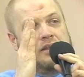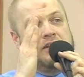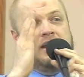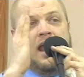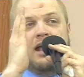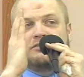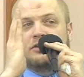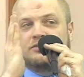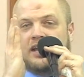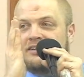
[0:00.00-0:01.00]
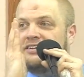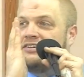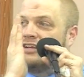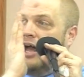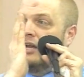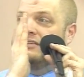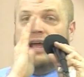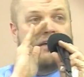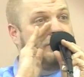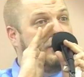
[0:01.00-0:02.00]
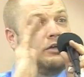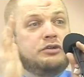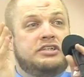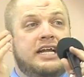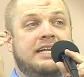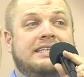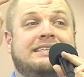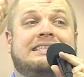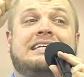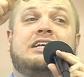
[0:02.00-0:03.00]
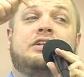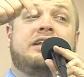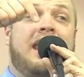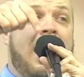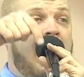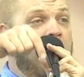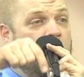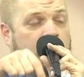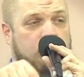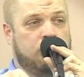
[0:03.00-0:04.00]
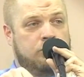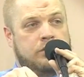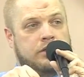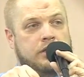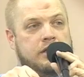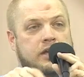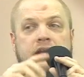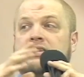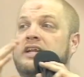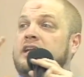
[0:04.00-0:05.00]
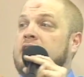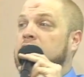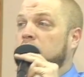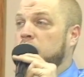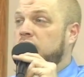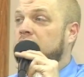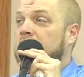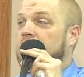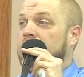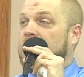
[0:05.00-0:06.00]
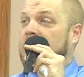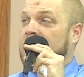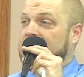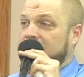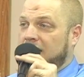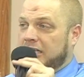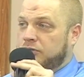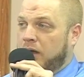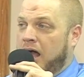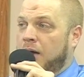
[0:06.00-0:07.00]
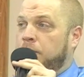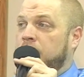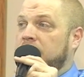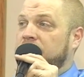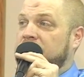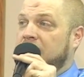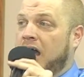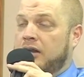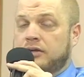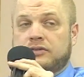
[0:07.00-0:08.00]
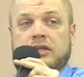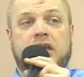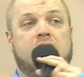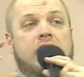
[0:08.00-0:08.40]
Then it has those texts that scholars have negotiated till now. And then it includes the intellectual output of scholars.